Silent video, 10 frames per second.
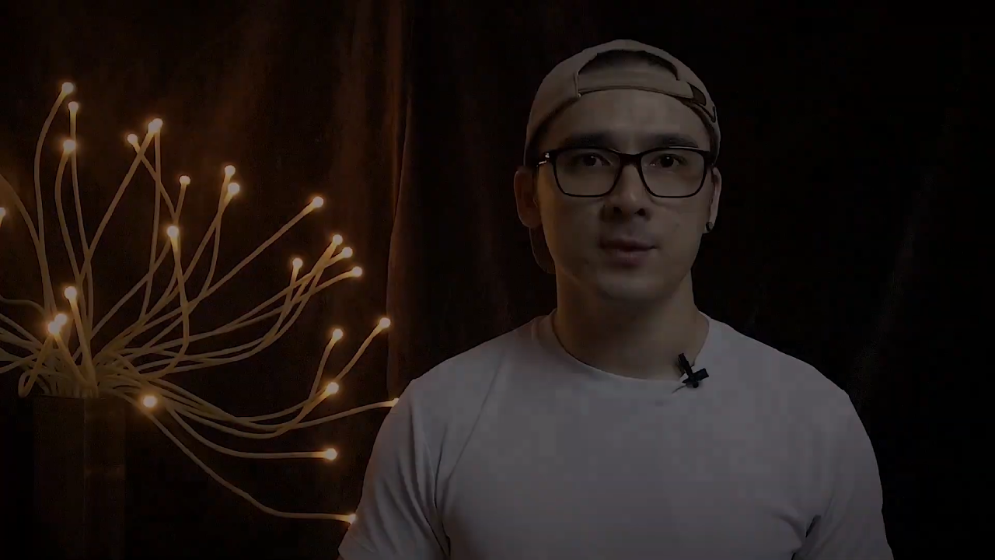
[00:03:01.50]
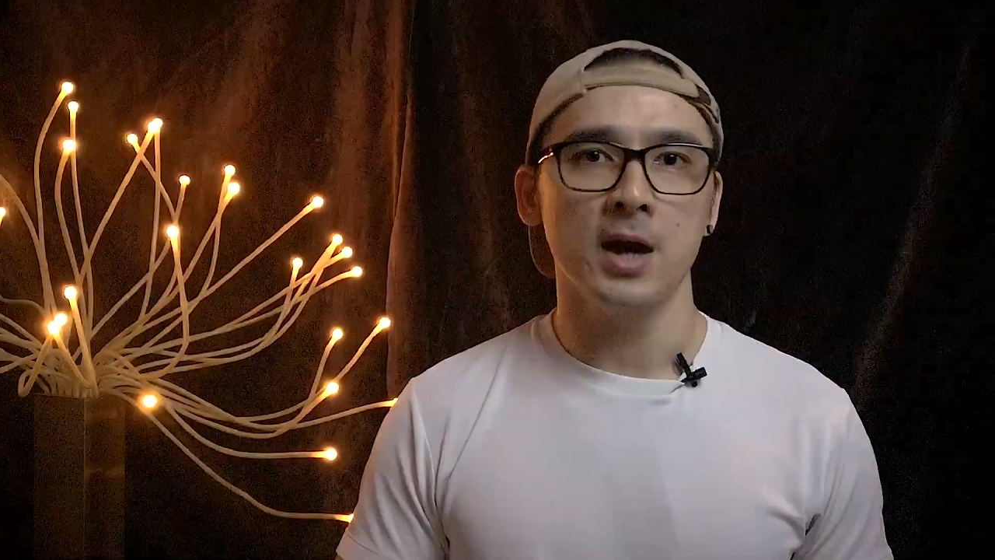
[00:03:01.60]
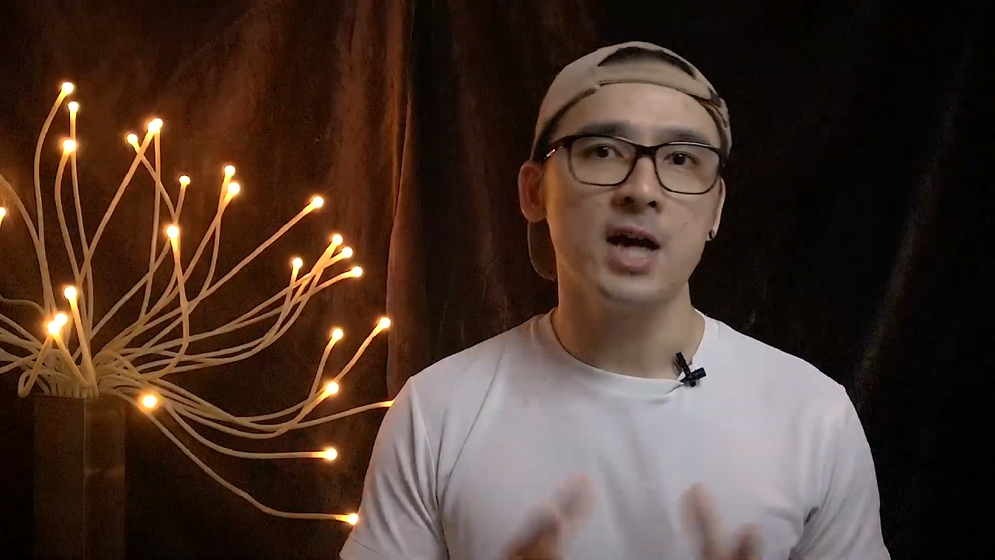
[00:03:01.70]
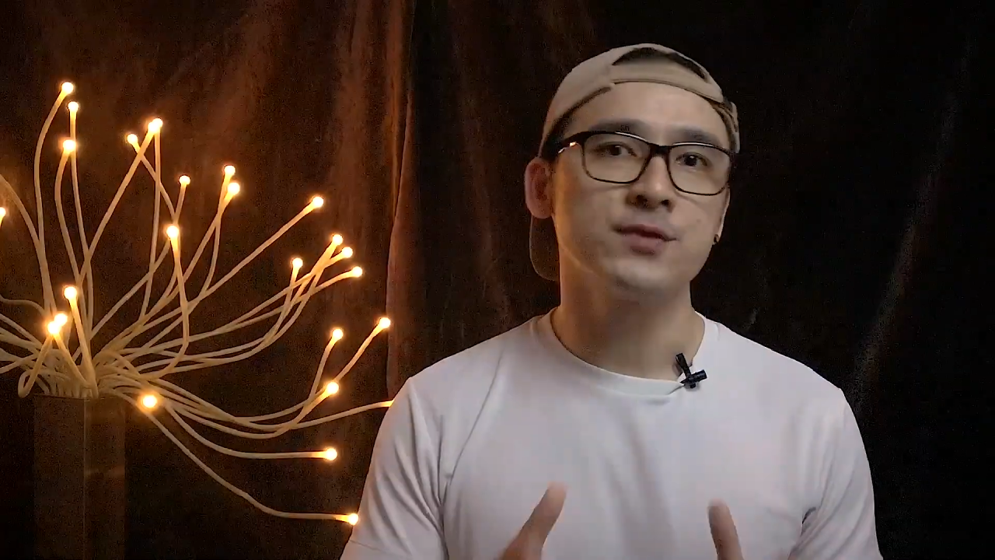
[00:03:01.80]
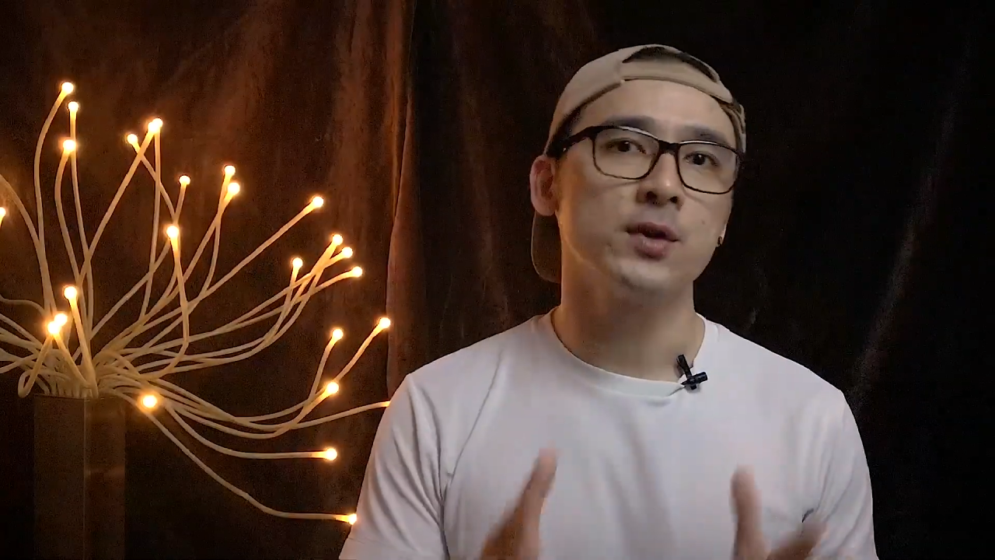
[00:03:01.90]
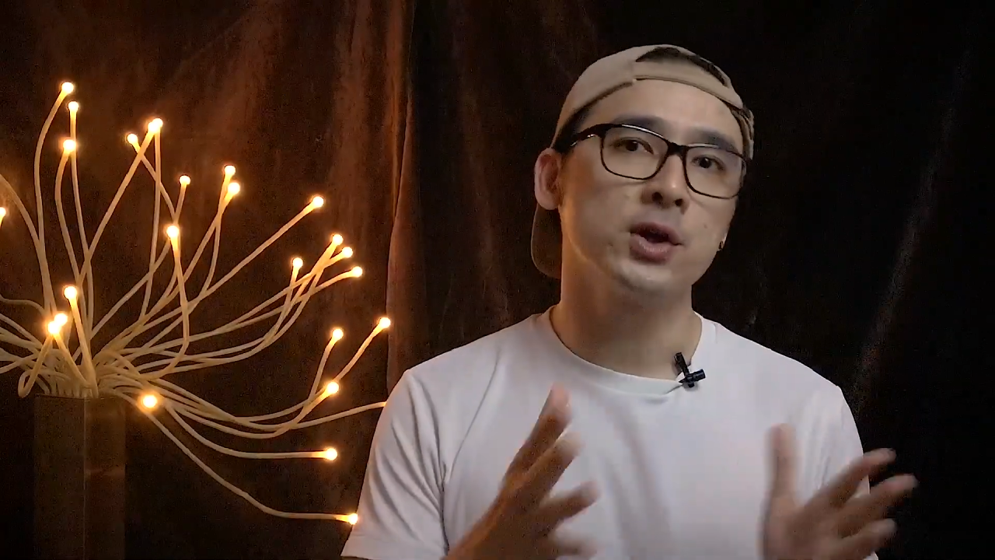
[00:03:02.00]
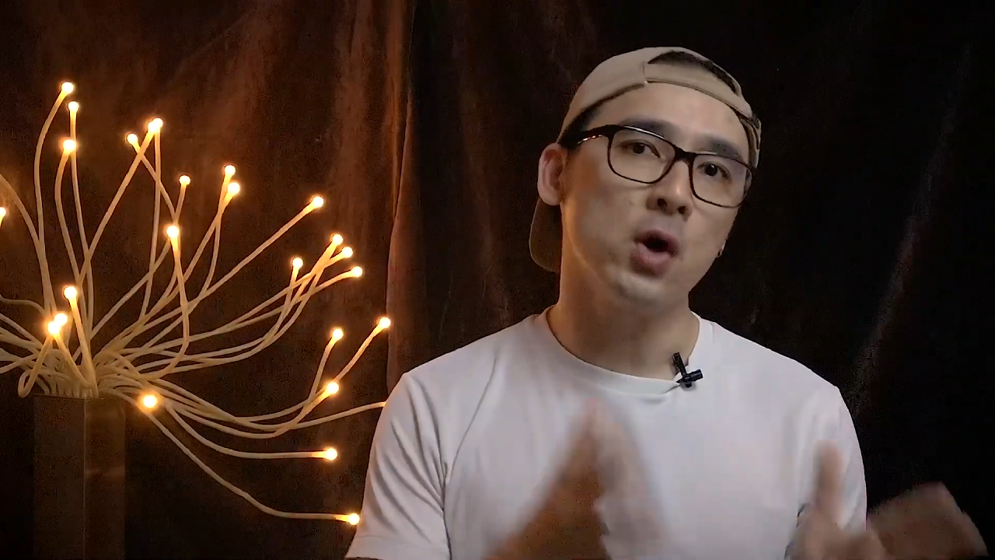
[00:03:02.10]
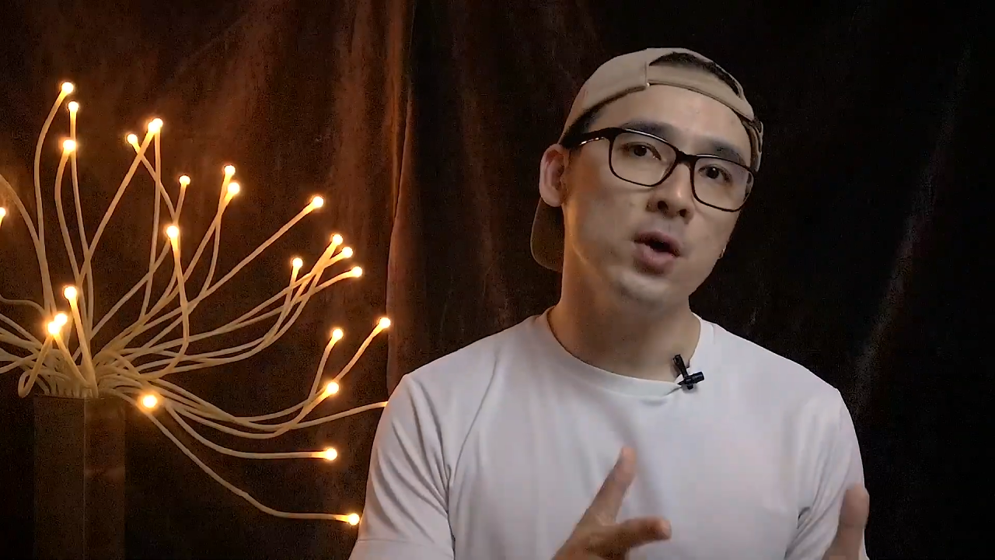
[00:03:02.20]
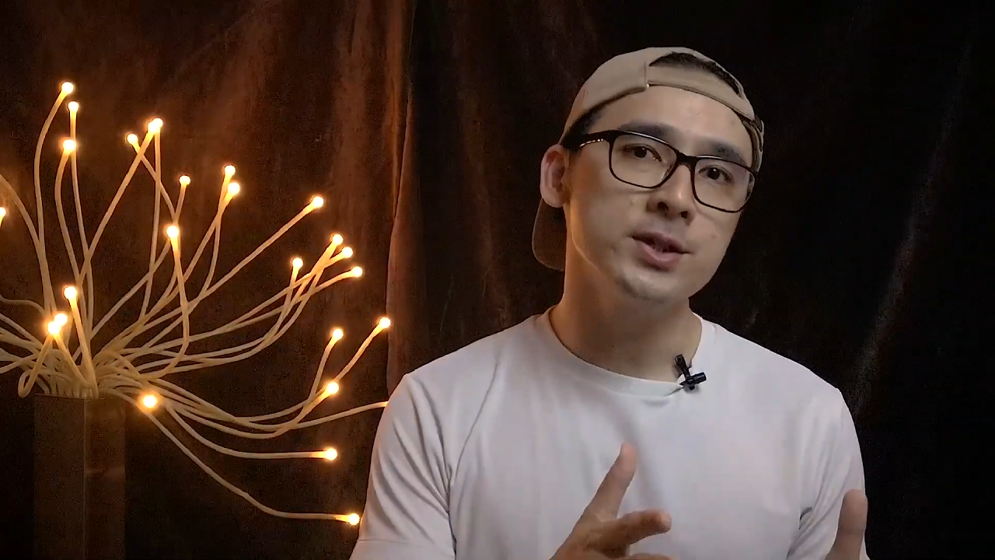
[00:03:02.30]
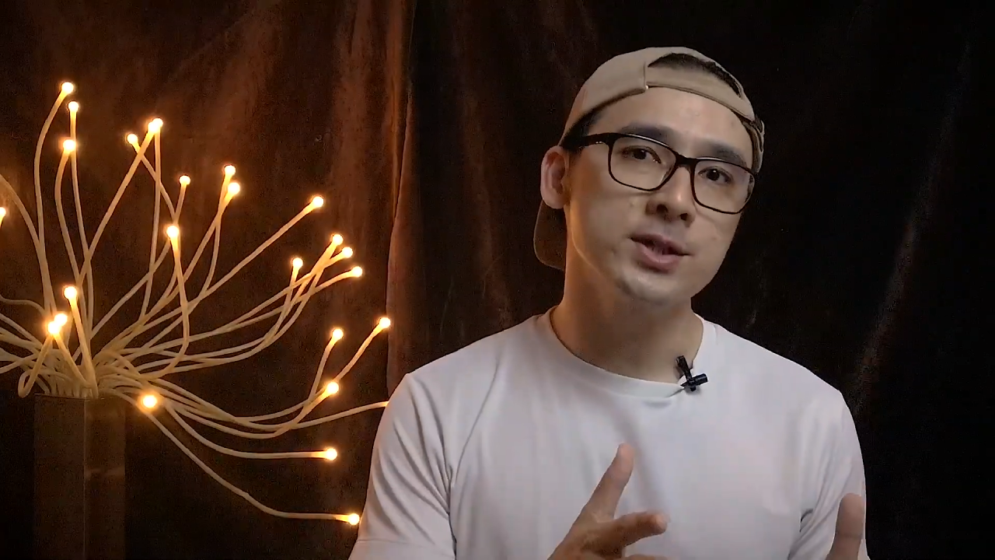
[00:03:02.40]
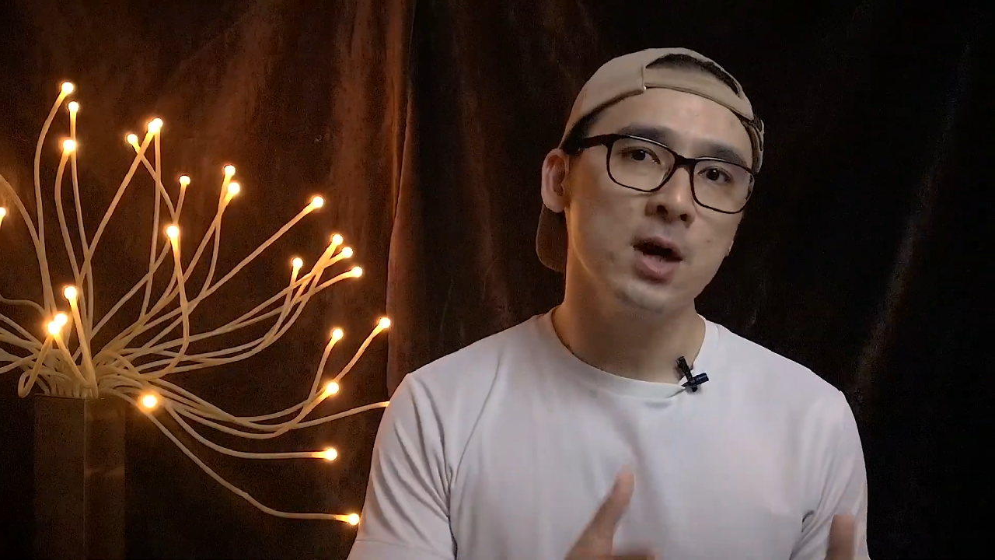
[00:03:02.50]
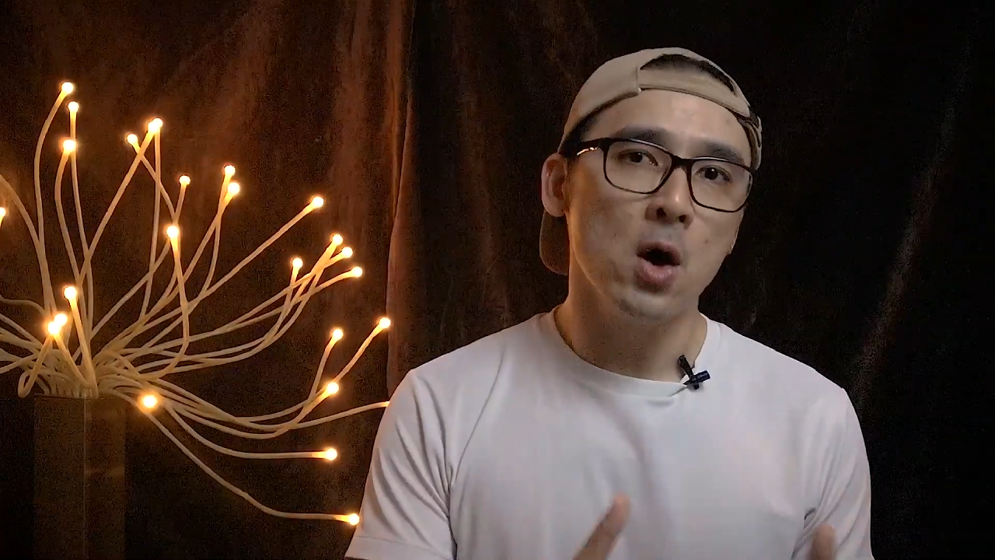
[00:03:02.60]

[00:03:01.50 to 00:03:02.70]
As for the cons,